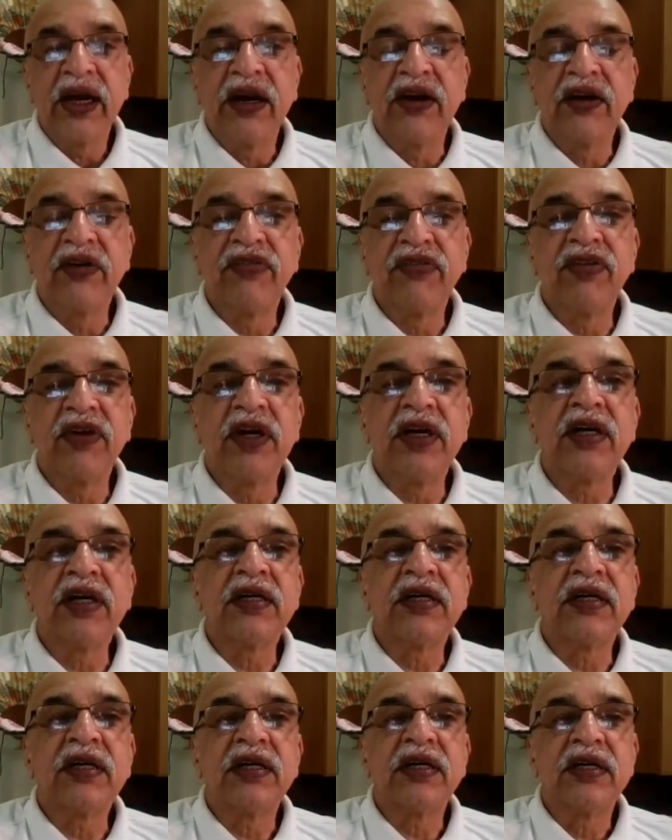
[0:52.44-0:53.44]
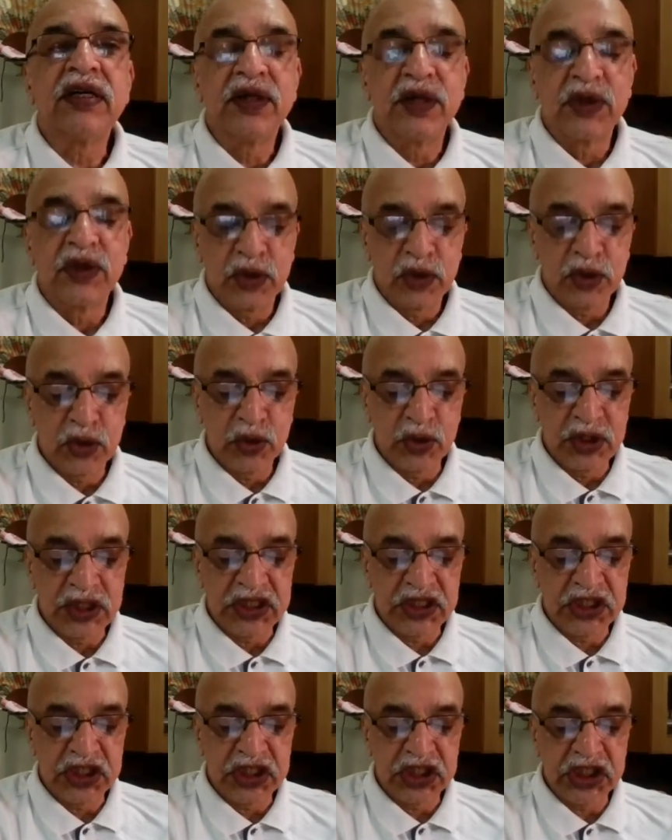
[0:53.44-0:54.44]
refer to the
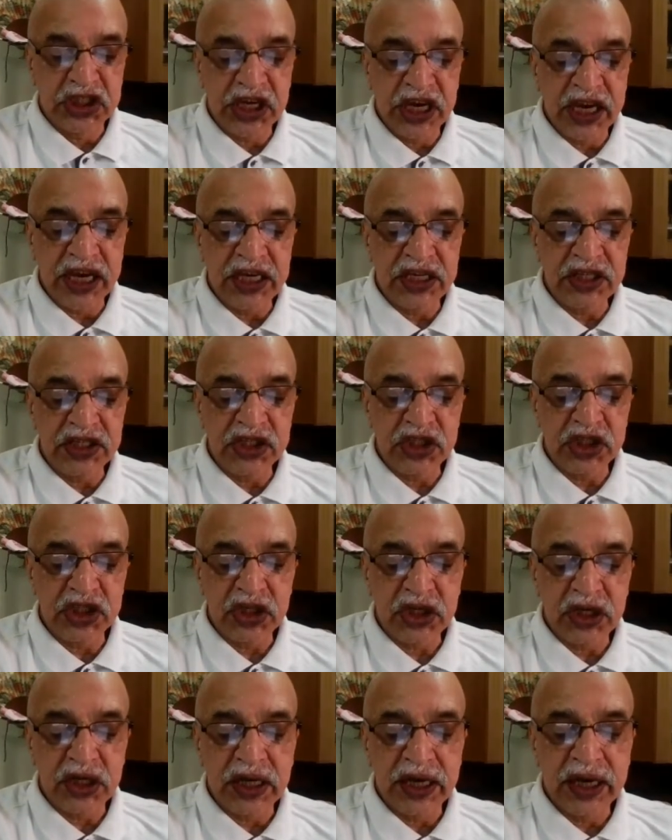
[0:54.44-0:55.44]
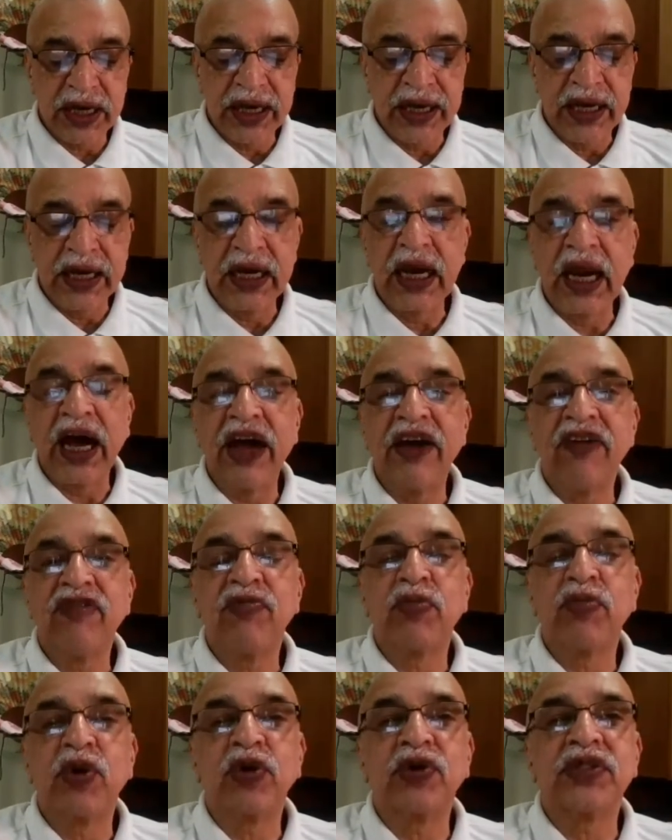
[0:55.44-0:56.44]
change in
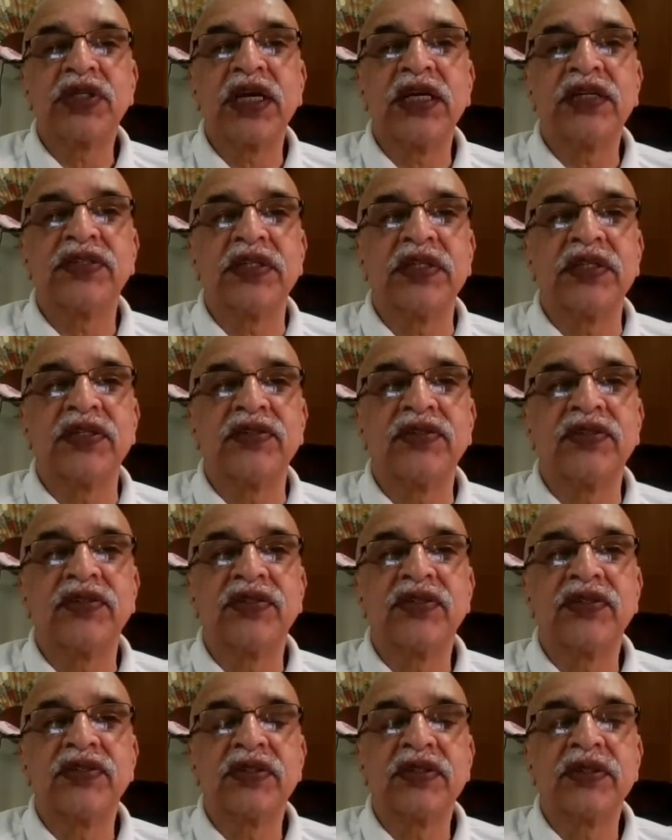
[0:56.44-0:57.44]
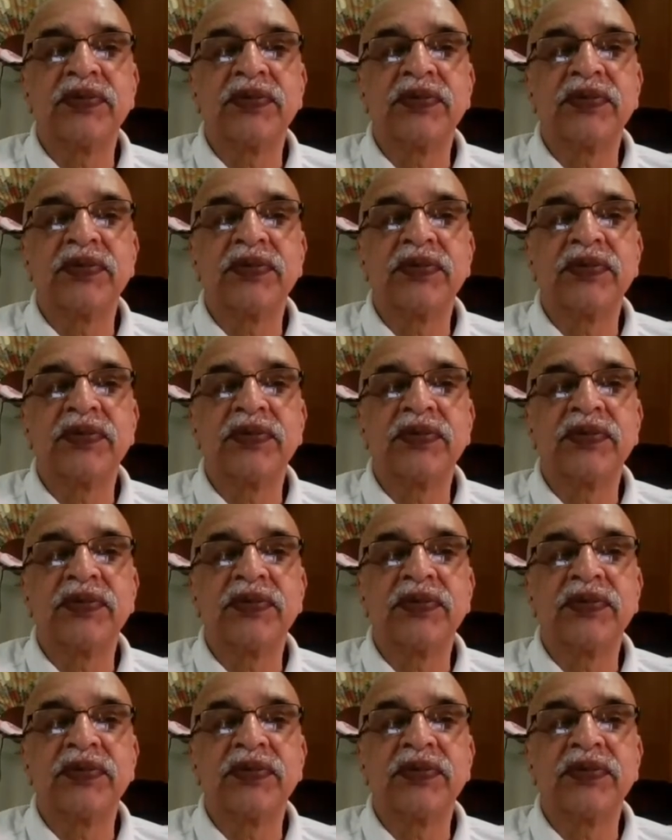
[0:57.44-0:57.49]
life processes.